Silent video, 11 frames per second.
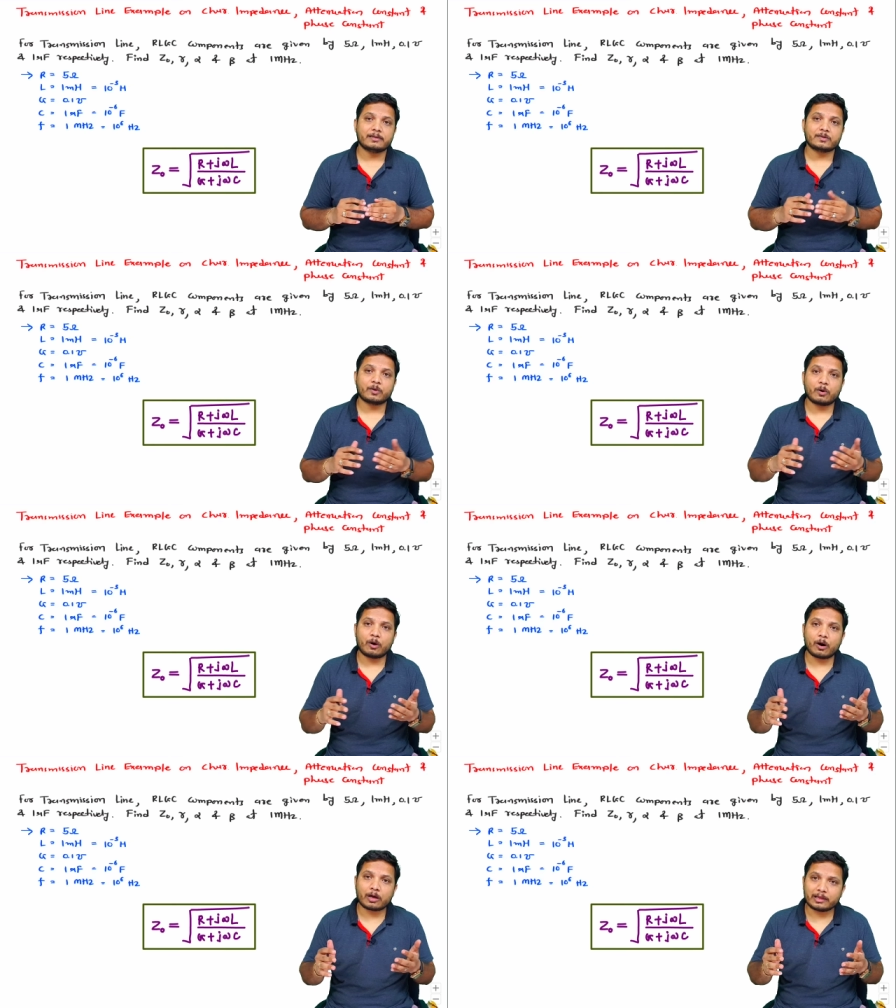So
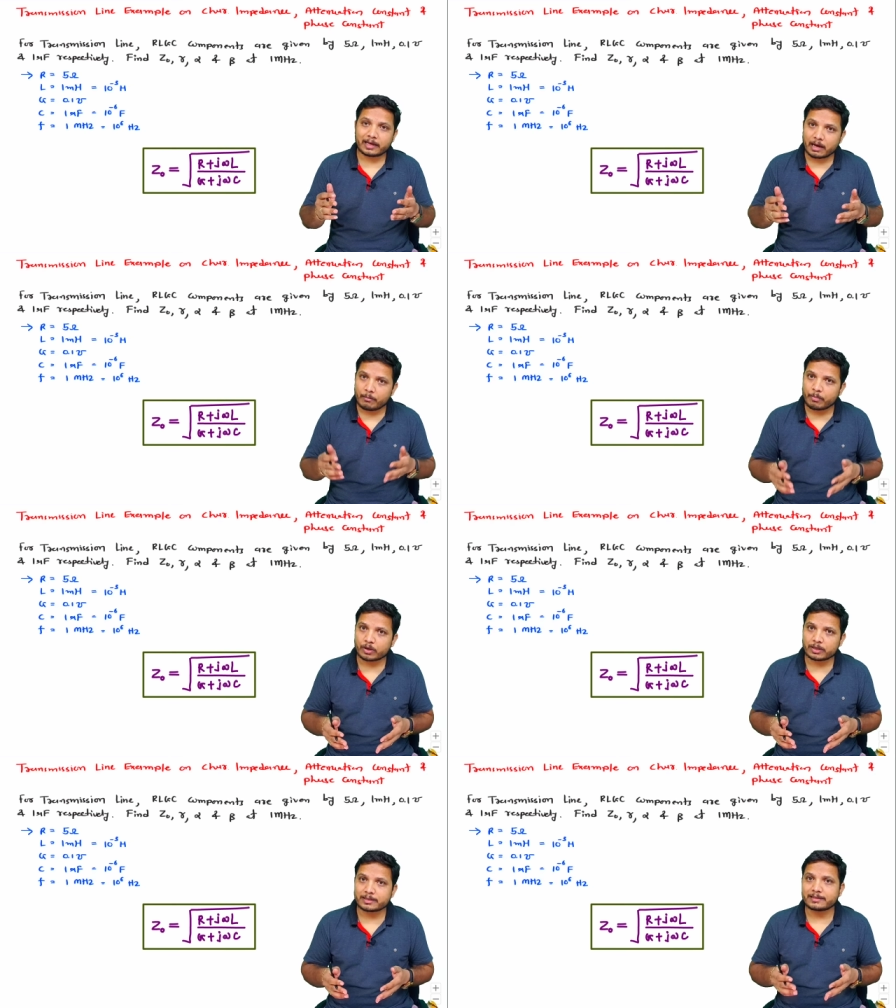all the
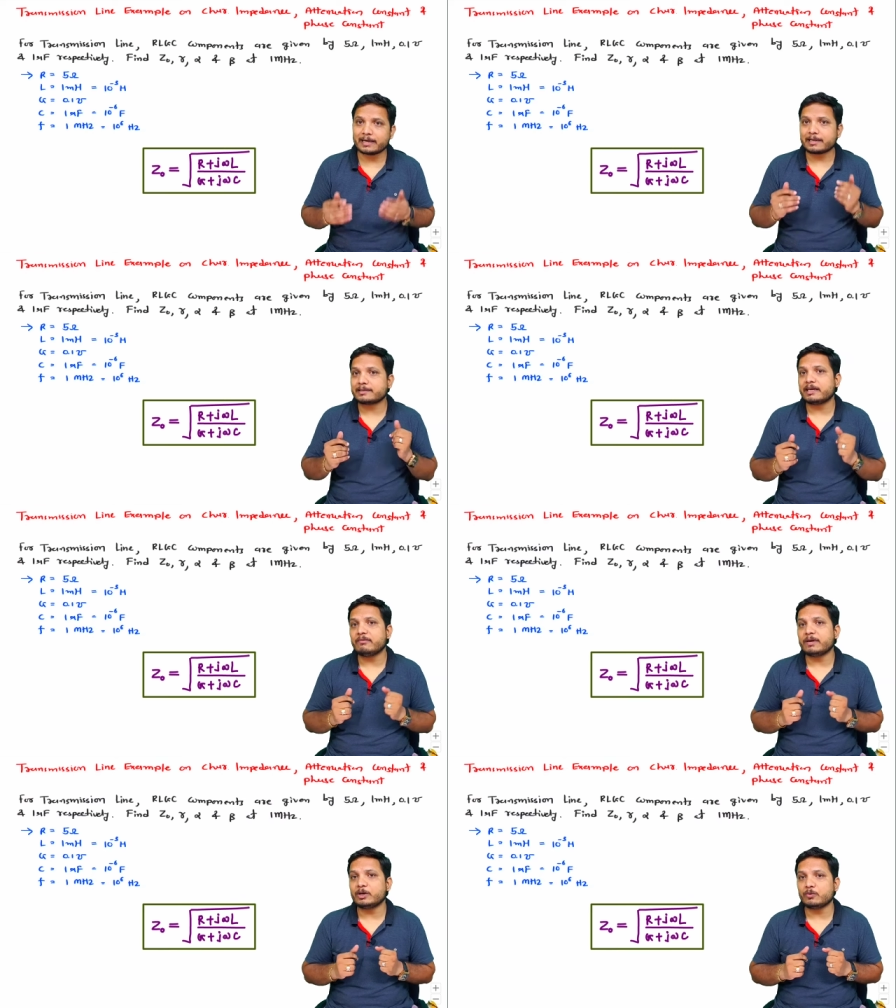components that is
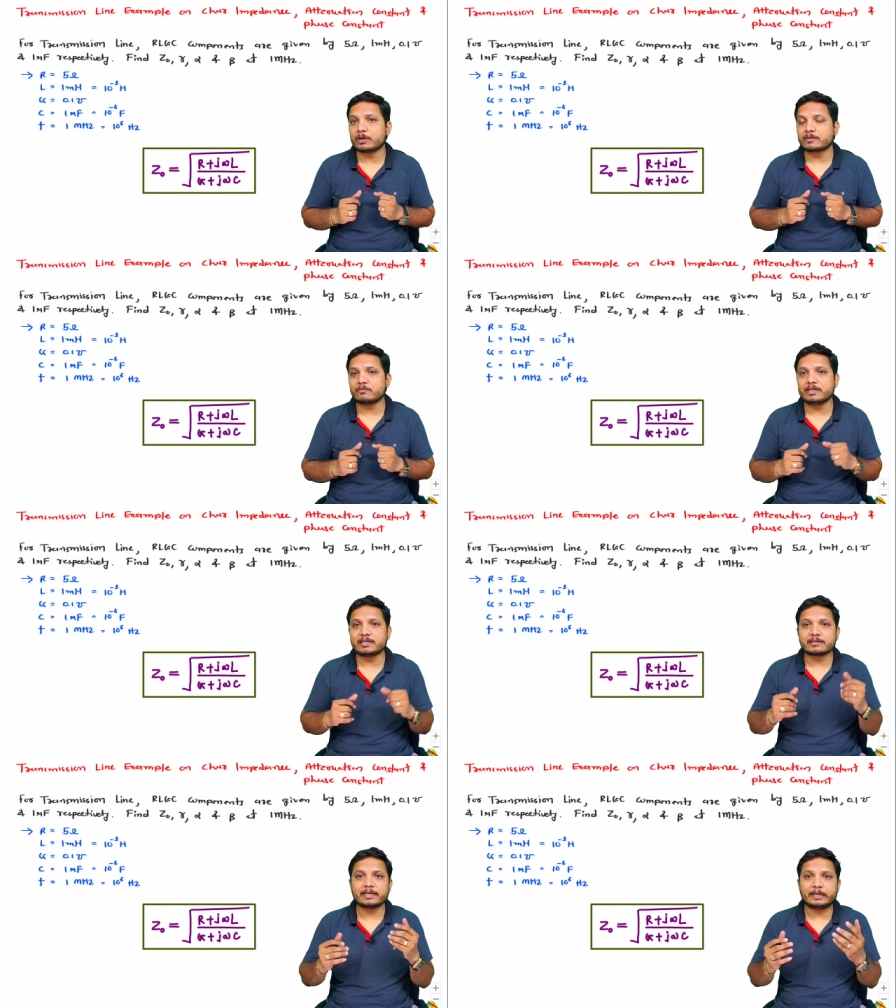given to us, we
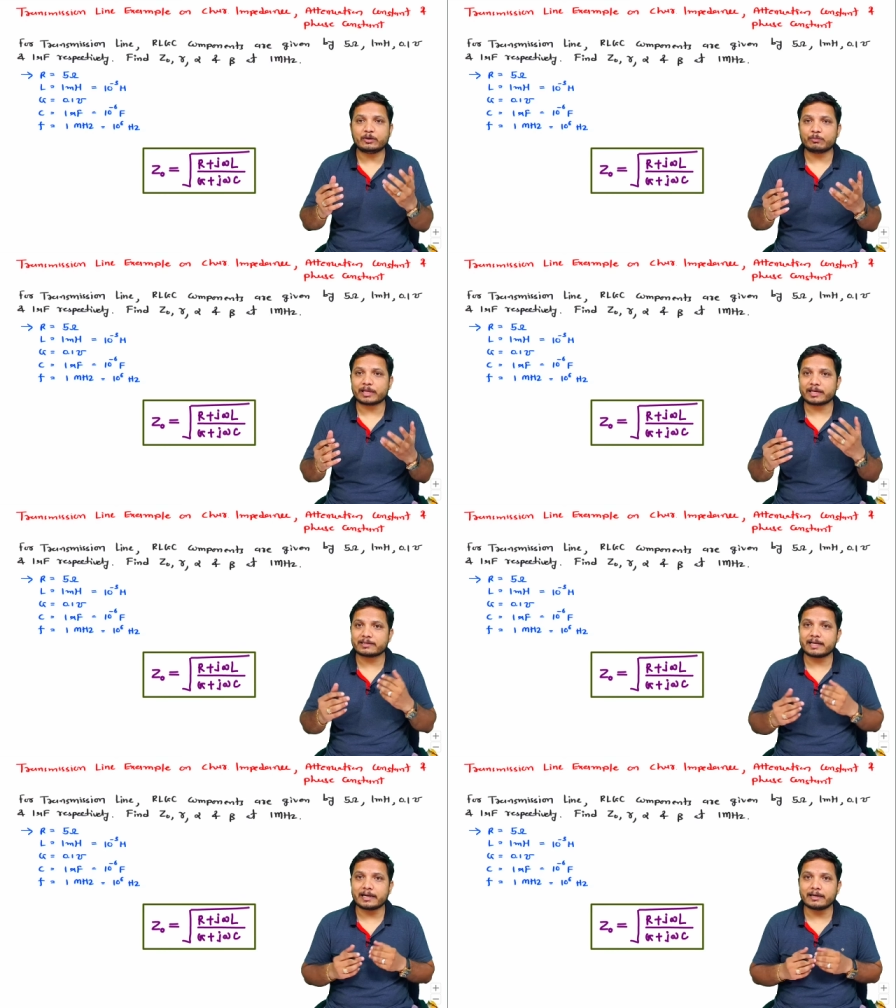just need to
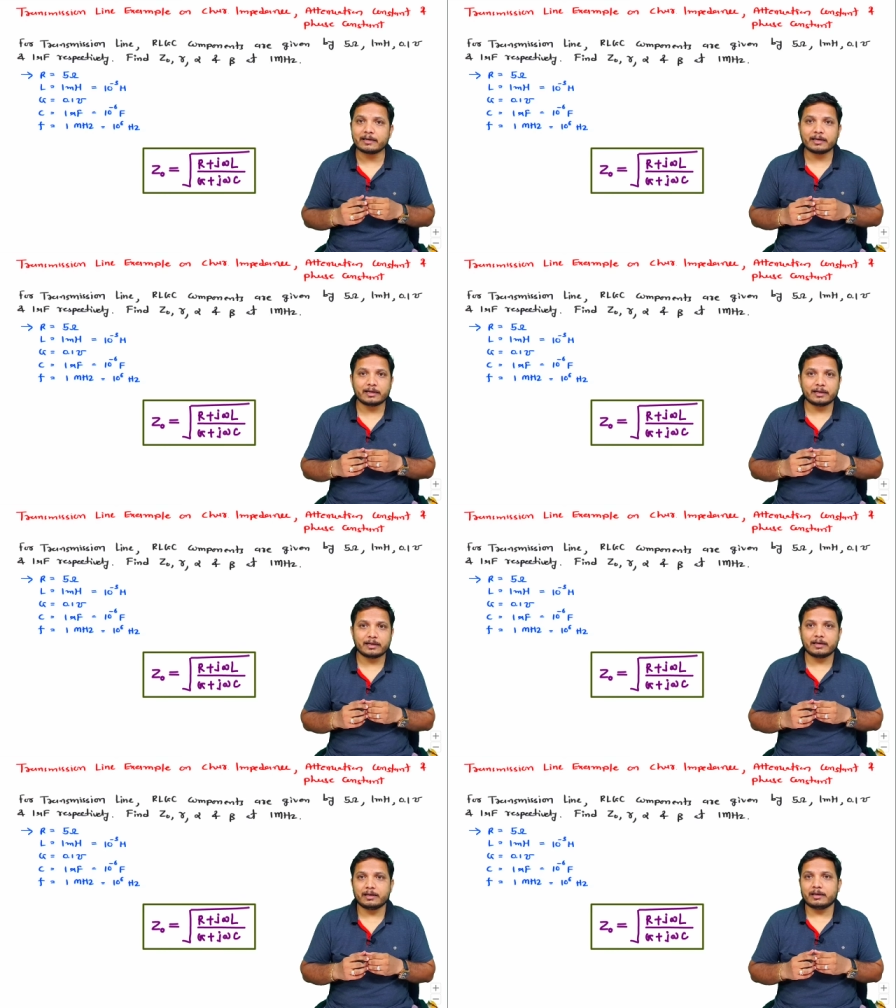place
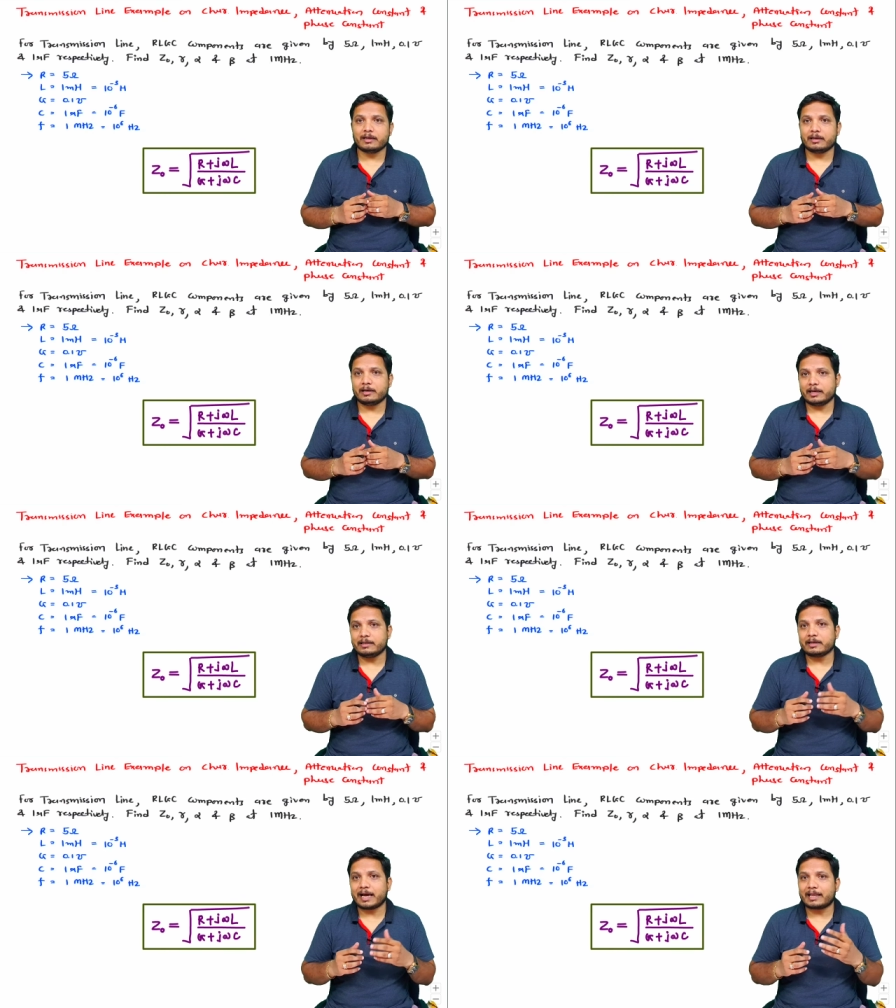that
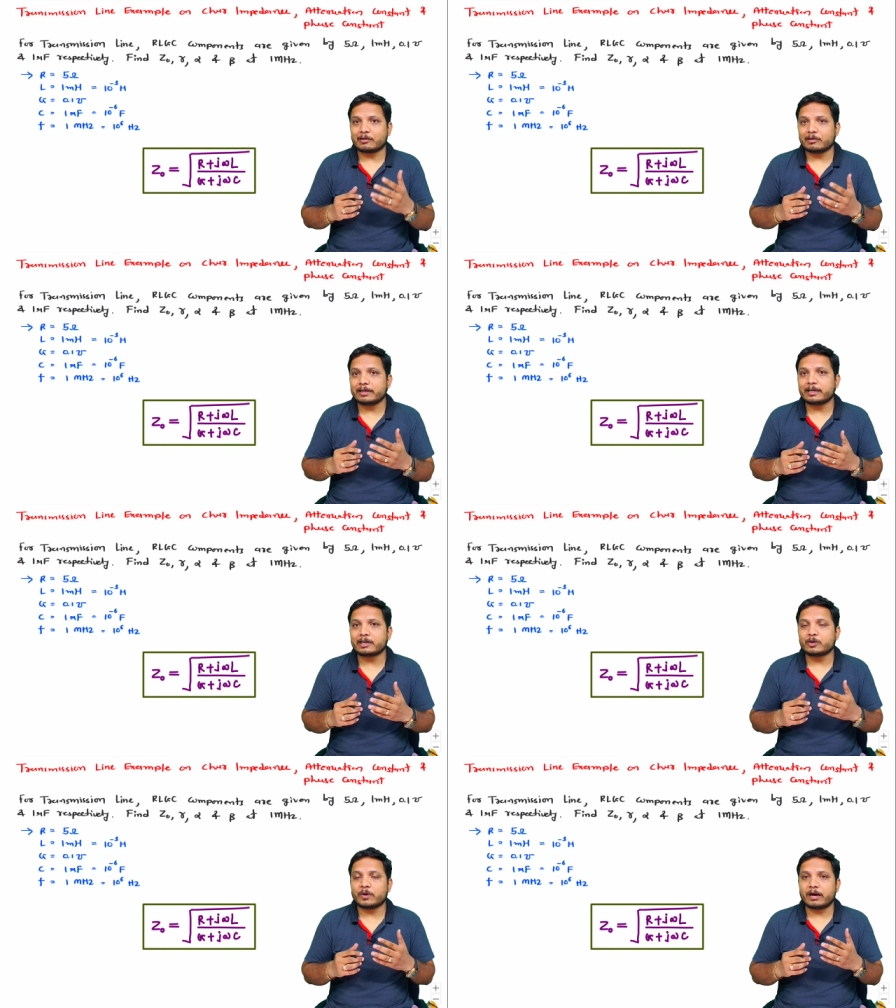in calculator
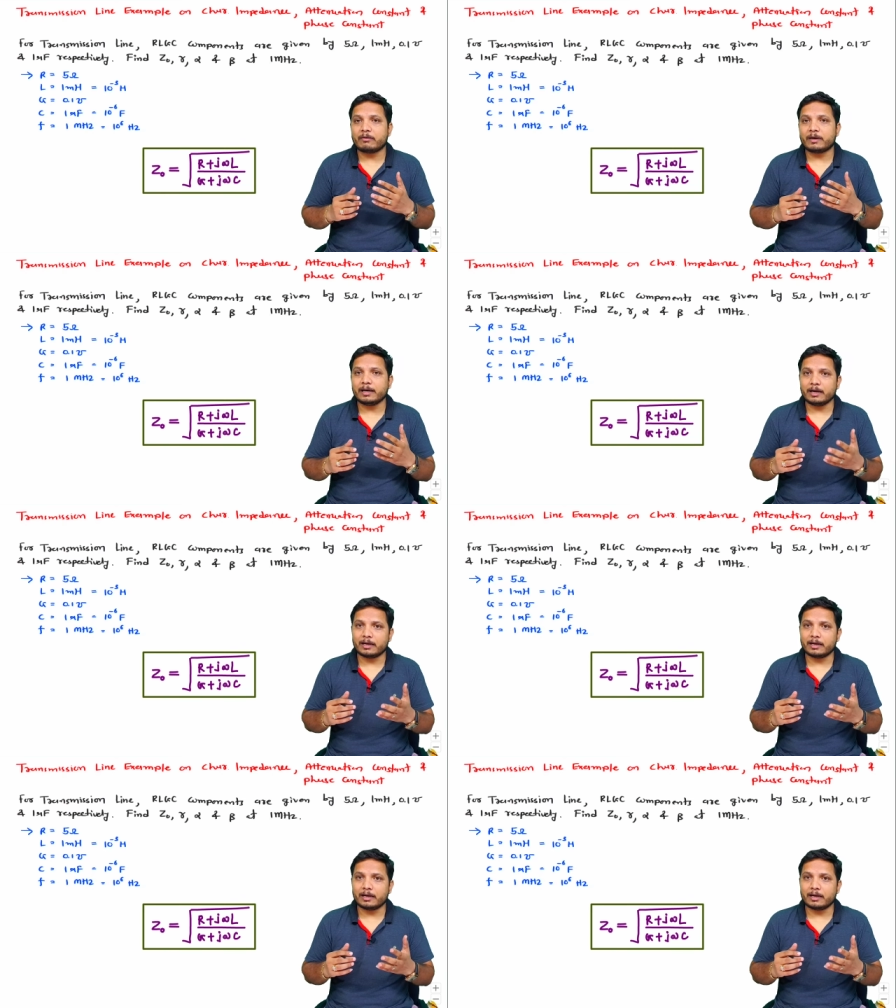to have a